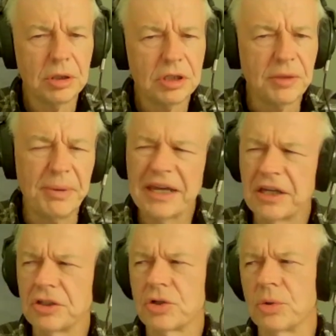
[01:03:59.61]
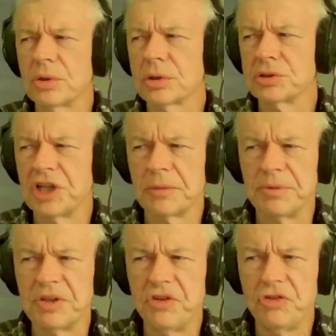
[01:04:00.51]
The bank on the corner goes out of
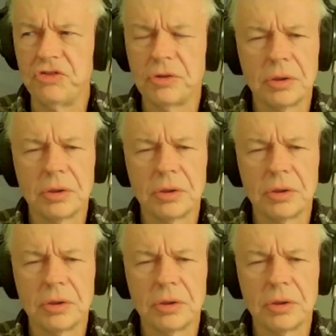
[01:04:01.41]
business.